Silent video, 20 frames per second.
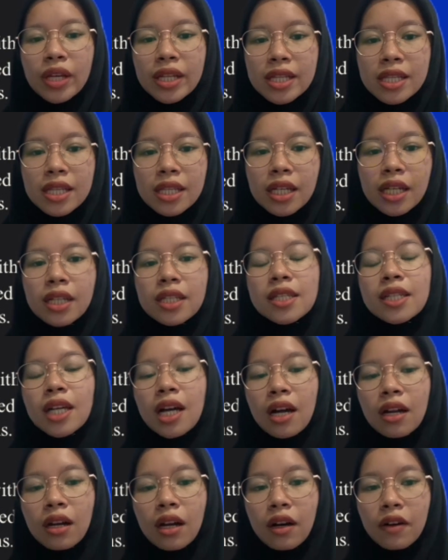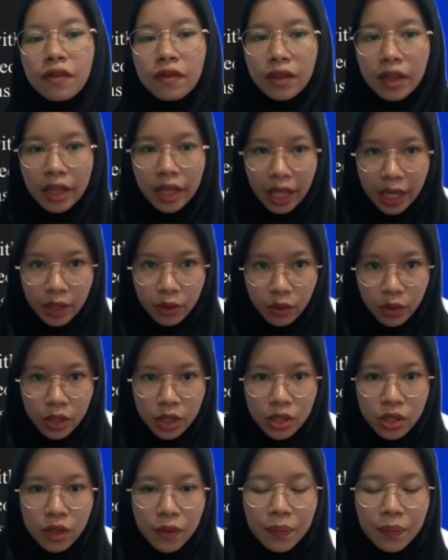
the sound of language.